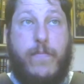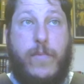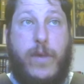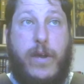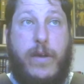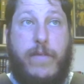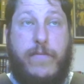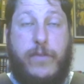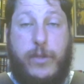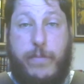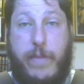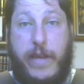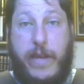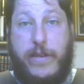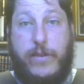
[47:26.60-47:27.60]
of
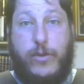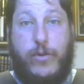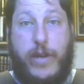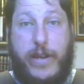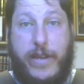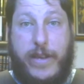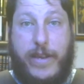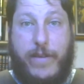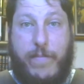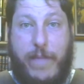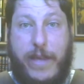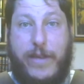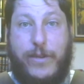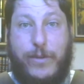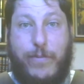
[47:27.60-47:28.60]
Spain to try to you know
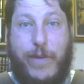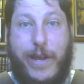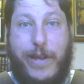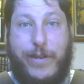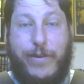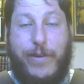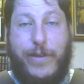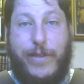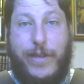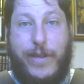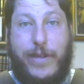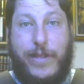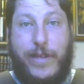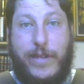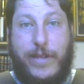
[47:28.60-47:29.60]
make his way during
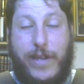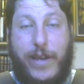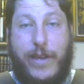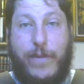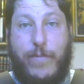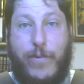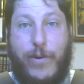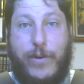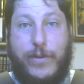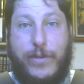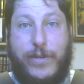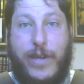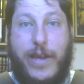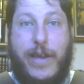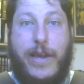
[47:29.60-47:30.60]
the the Italian
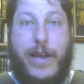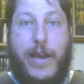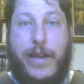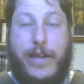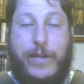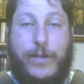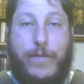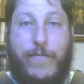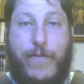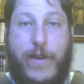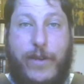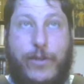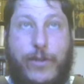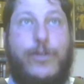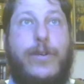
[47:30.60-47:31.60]
wars against the
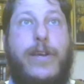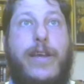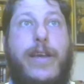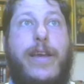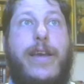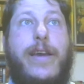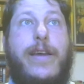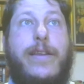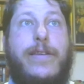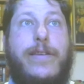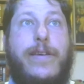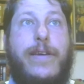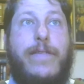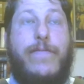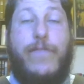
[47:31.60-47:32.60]
French. And
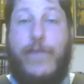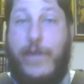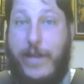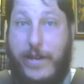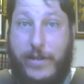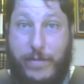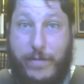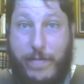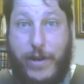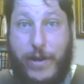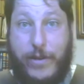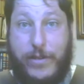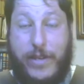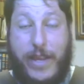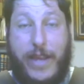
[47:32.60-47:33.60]
uh, Ferdinand
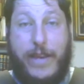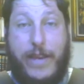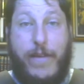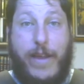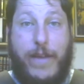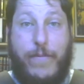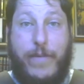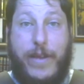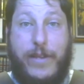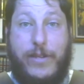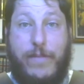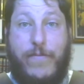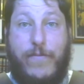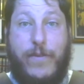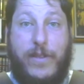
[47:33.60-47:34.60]
disappears, and Henry ends
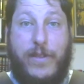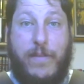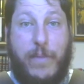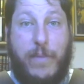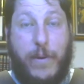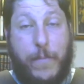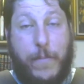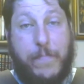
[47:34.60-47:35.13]
up footing the bill.